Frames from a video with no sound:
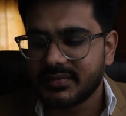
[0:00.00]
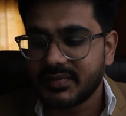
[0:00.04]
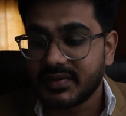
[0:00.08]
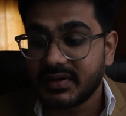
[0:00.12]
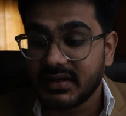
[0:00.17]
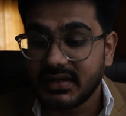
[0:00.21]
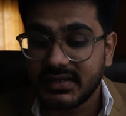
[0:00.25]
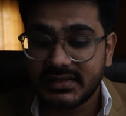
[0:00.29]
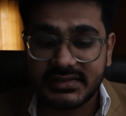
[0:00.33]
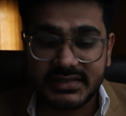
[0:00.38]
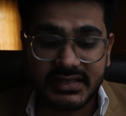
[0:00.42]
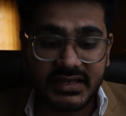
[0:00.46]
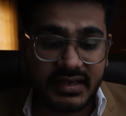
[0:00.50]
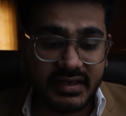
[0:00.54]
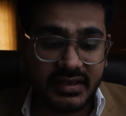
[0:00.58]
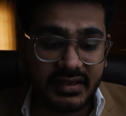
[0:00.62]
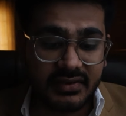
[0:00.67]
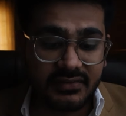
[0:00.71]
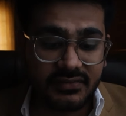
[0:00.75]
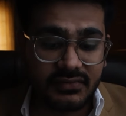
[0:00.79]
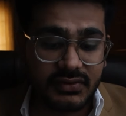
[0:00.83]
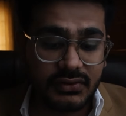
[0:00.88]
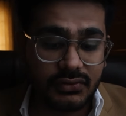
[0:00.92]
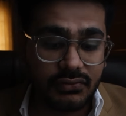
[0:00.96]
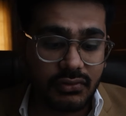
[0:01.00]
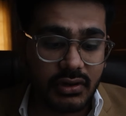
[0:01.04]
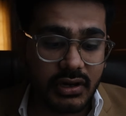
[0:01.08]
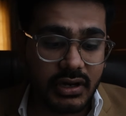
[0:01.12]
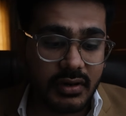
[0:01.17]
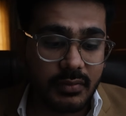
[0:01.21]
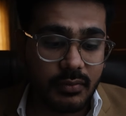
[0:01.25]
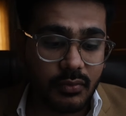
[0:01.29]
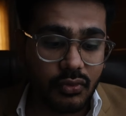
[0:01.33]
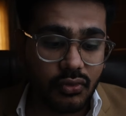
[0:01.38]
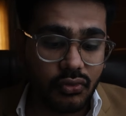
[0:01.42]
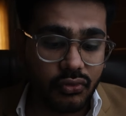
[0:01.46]
mean, let's say if you
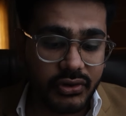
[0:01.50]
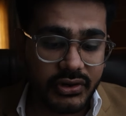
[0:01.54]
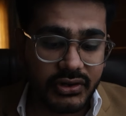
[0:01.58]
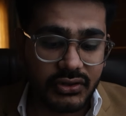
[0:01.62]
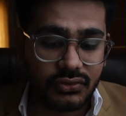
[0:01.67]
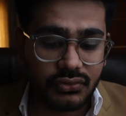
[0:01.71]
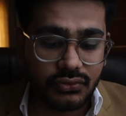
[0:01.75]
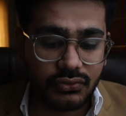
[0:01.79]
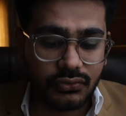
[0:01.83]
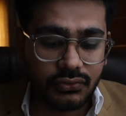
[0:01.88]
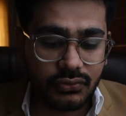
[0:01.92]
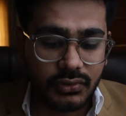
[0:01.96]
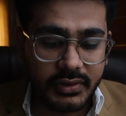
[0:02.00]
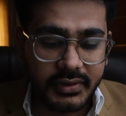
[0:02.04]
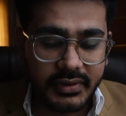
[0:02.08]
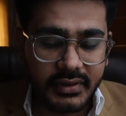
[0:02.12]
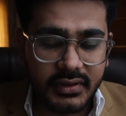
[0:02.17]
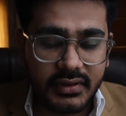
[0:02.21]
are more into